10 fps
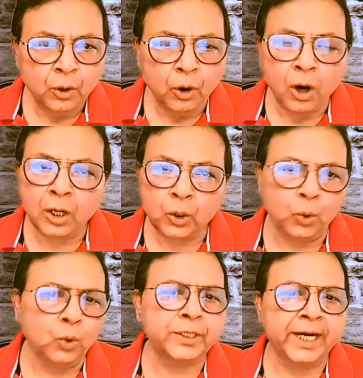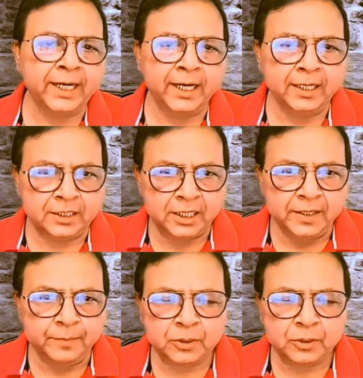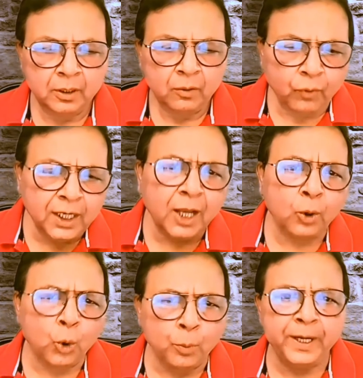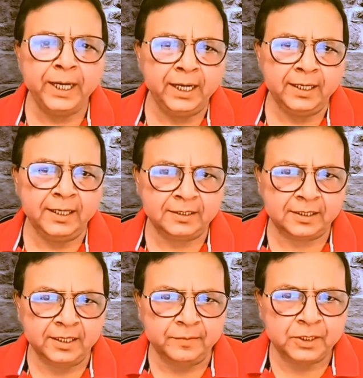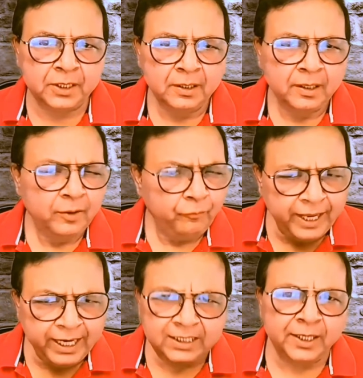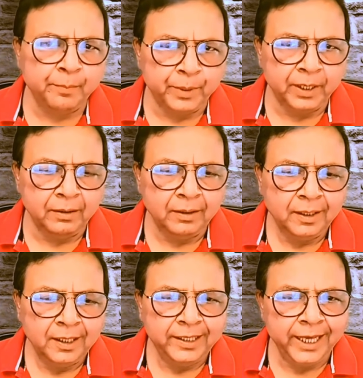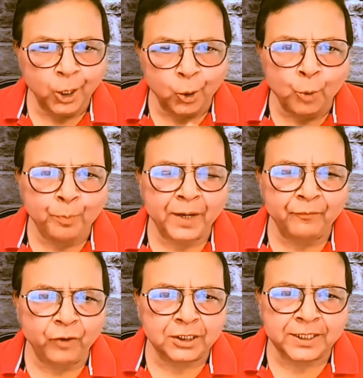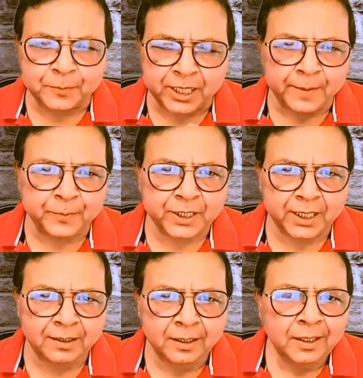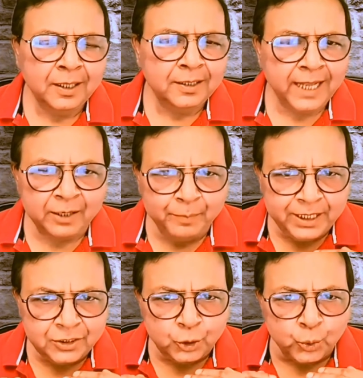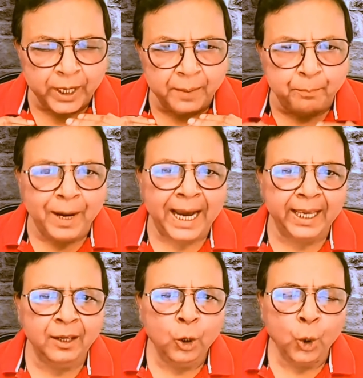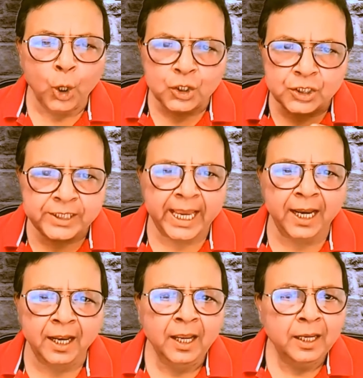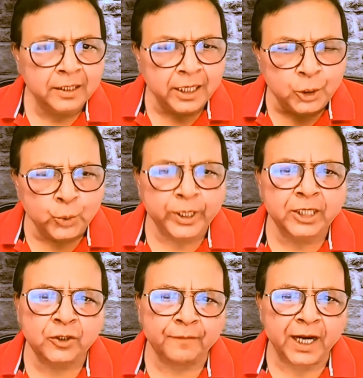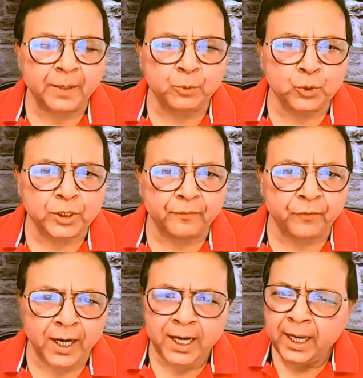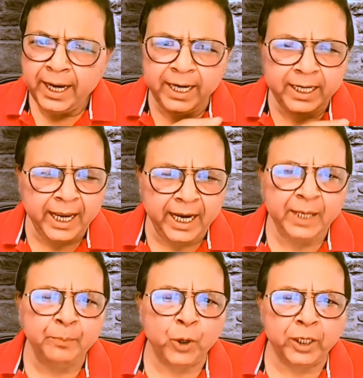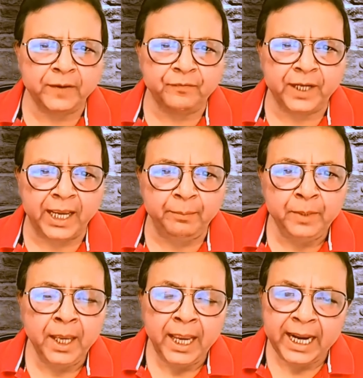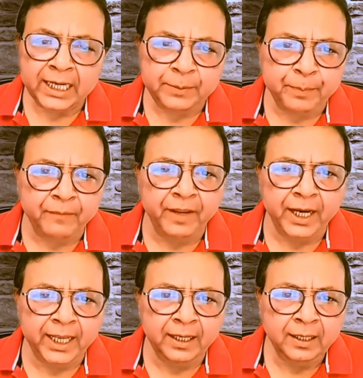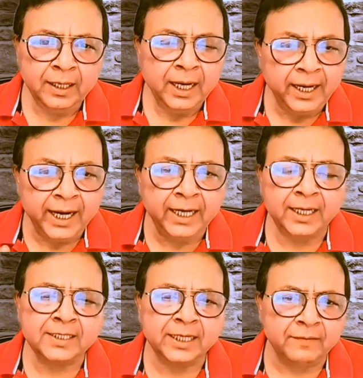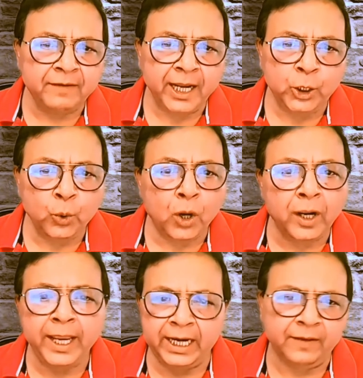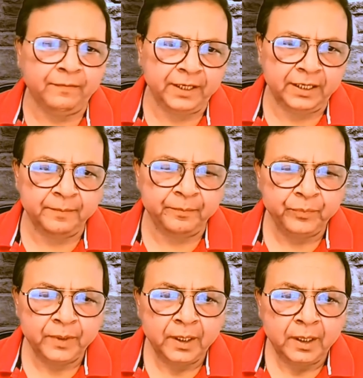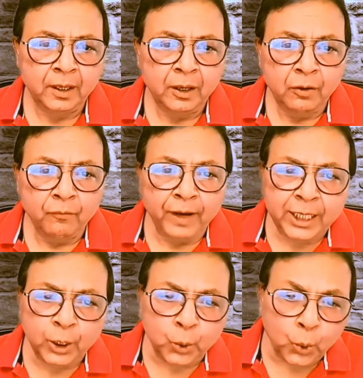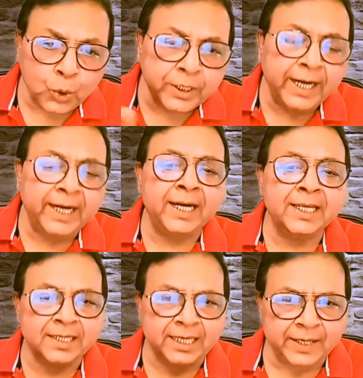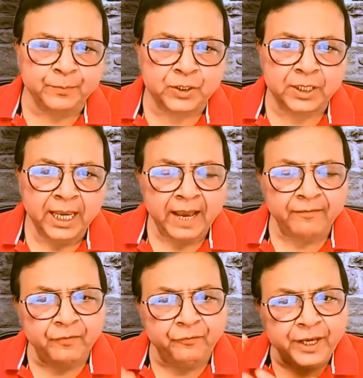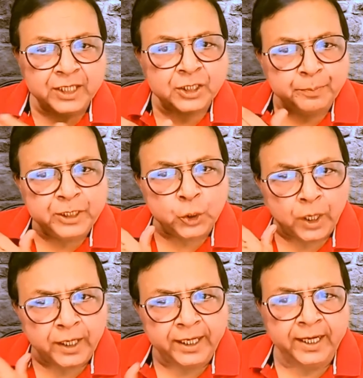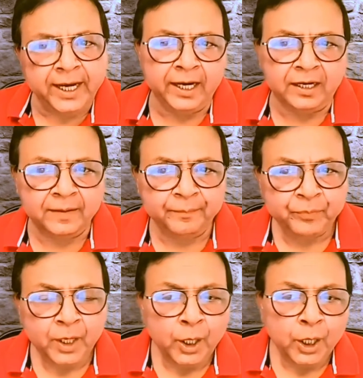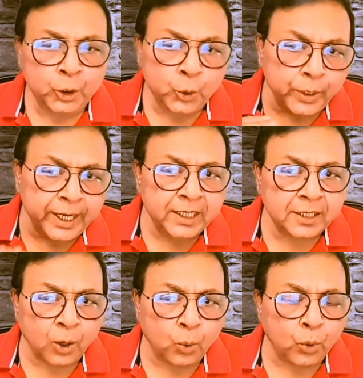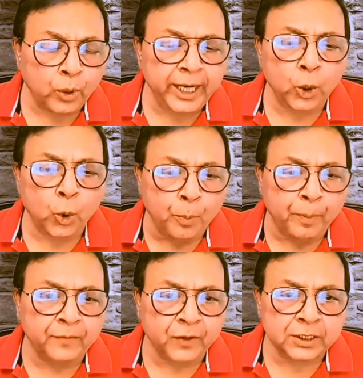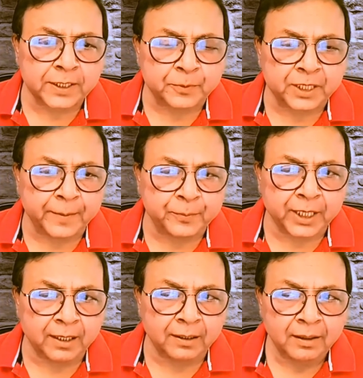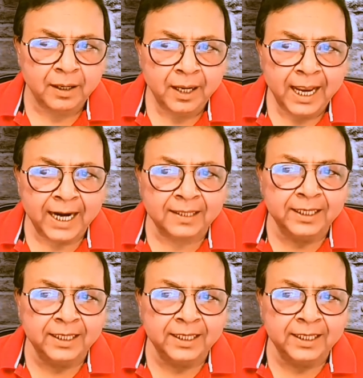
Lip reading: or closed-ended schemes. What are open-ended schemes? Very simple. They are open for subscription. That means you can buy or sell the units of that mutual fund at any point of time at the prevailing net asset value or NAV. While the closed-ended schemes have a fixed maturity date, units are only open for subscription at the